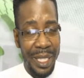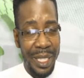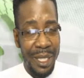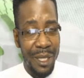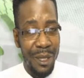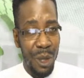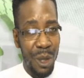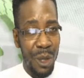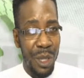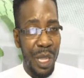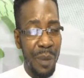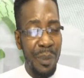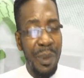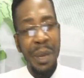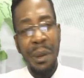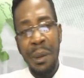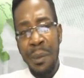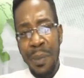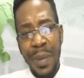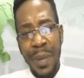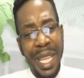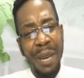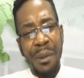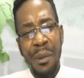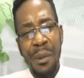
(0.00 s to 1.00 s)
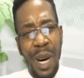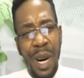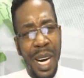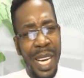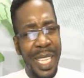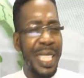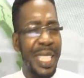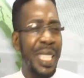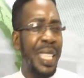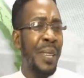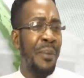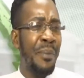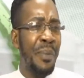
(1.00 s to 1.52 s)
So the PPP want
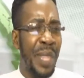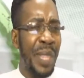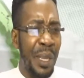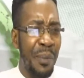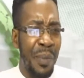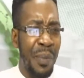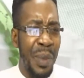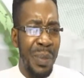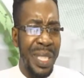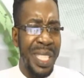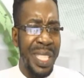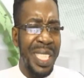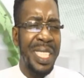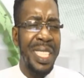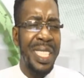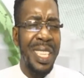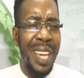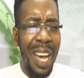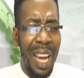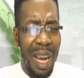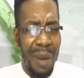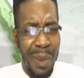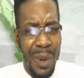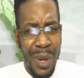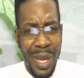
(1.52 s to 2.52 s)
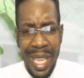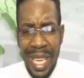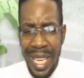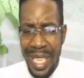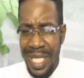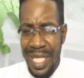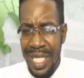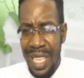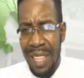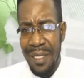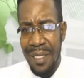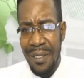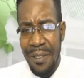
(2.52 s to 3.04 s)
the people to talk about
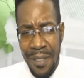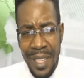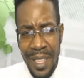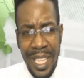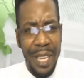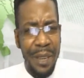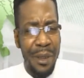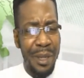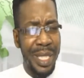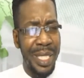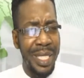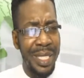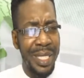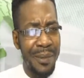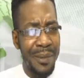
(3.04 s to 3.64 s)
Exxon flaring.